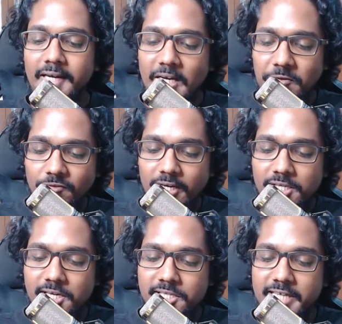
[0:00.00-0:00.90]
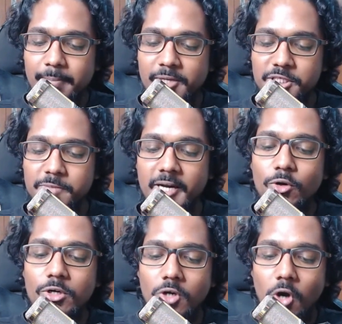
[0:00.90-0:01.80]
If he is established by
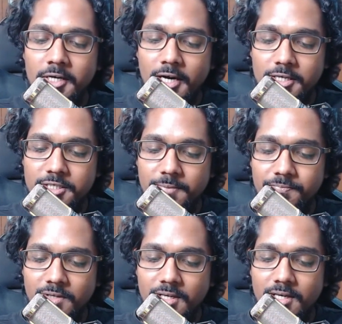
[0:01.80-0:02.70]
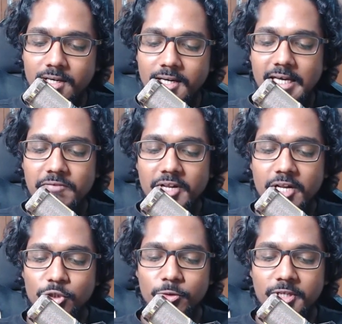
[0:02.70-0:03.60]
good conduct, even
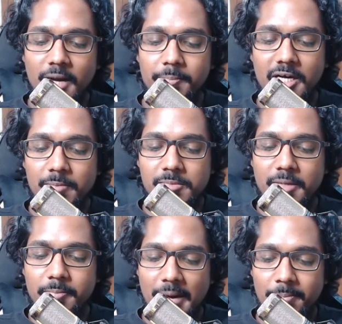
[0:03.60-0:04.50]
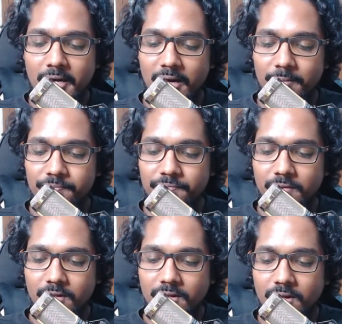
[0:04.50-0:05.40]
a Shudra becomes a Brahmana,
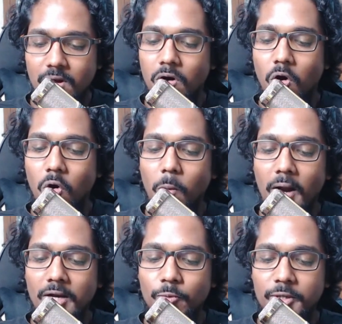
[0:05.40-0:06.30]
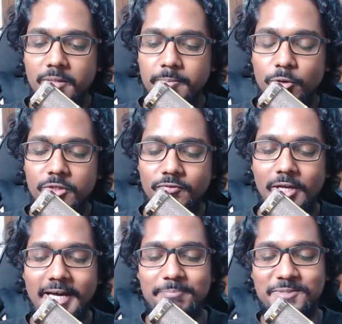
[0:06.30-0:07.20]
or one with the beautiful
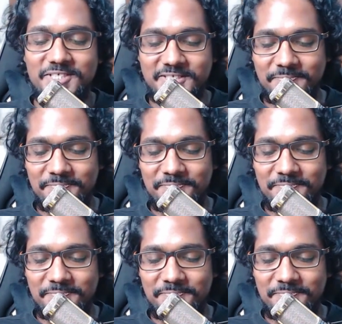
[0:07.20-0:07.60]
hips.